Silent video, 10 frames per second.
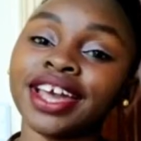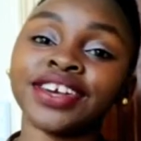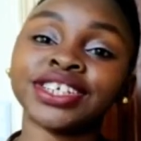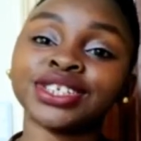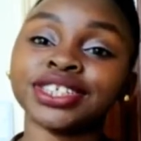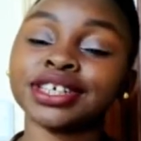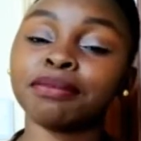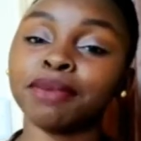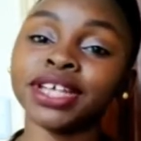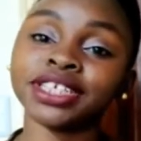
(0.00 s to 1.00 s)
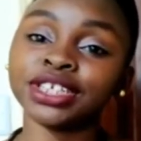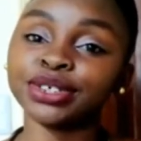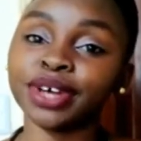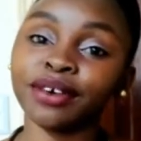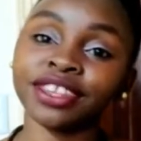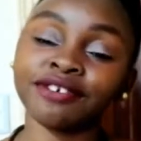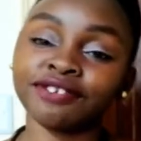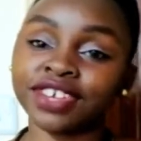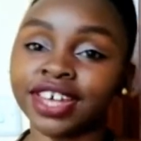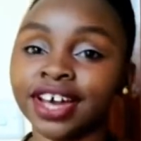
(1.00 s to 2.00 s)
area, so it's amazing to wear with a
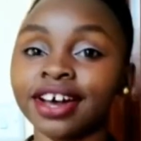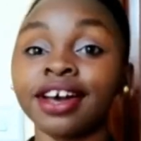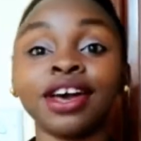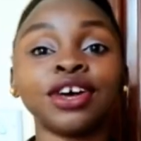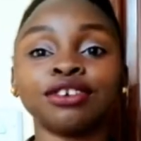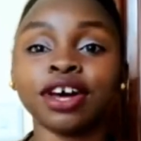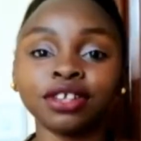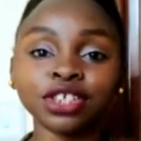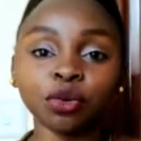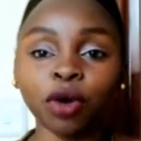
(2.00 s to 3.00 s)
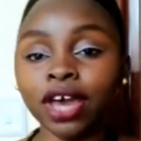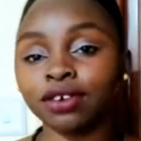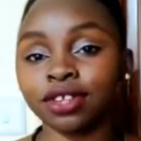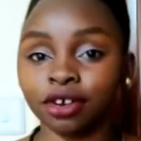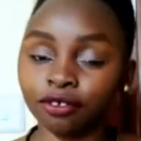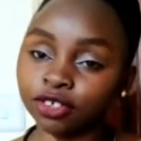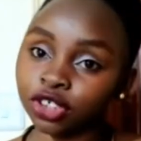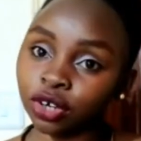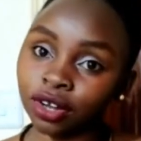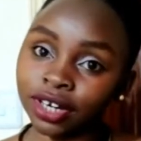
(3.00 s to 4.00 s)
V-neck. You can also wear it with an
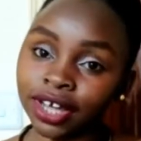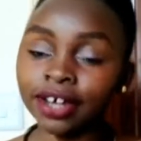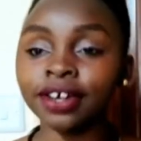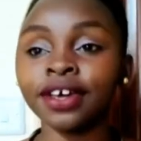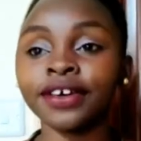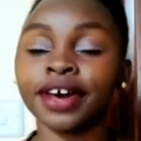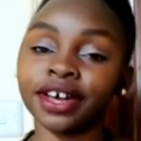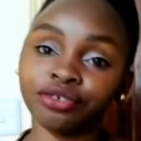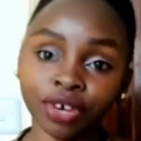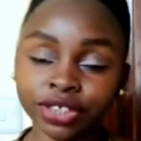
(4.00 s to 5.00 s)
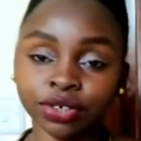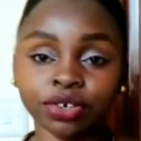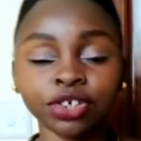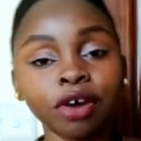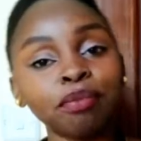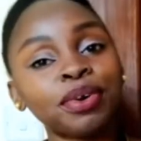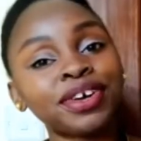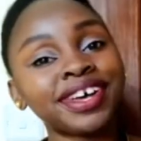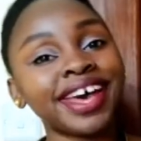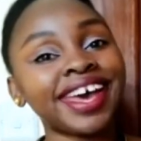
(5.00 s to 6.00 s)
off-shoulder dress or top,
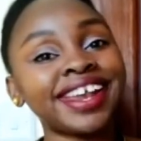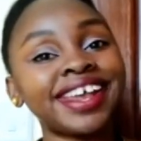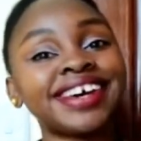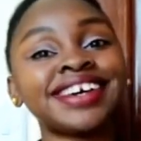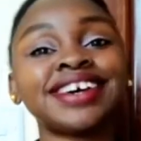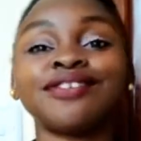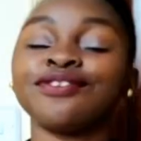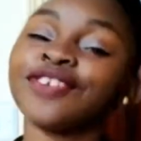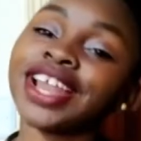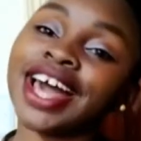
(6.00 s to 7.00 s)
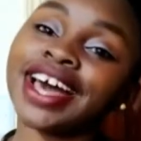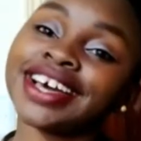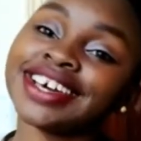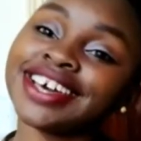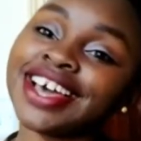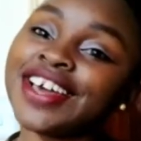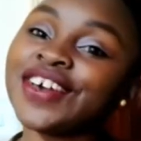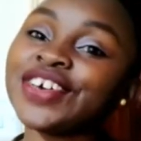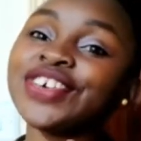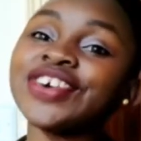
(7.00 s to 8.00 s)
and voila,
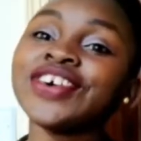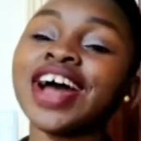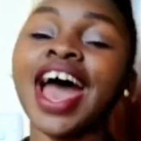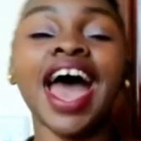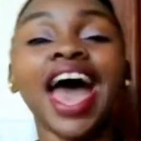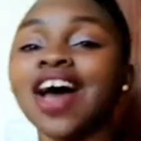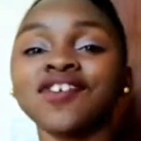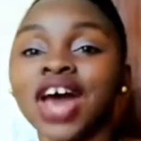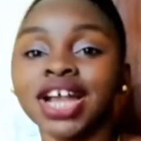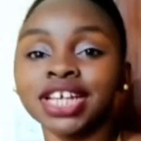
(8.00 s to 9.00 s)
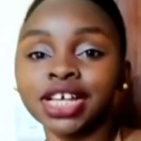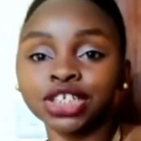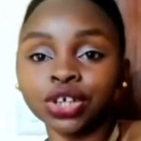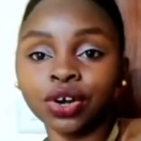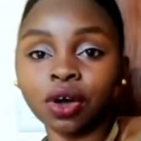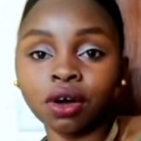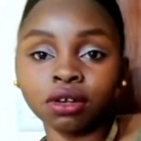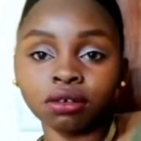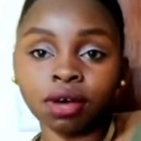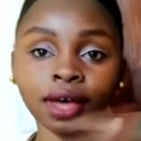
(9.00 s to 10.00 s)
you have attention
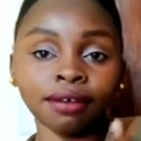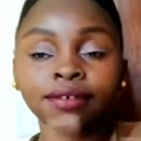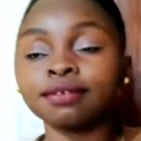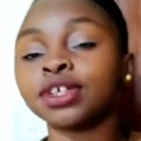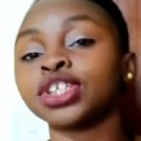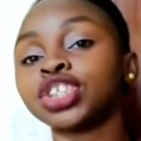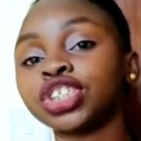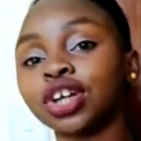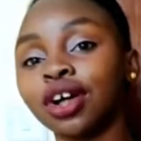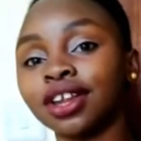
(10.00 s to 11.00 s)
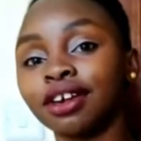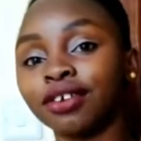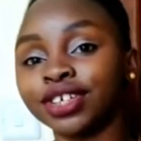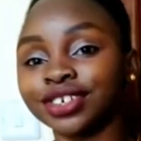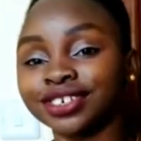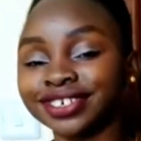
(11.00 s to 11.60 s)
on your shoulder region.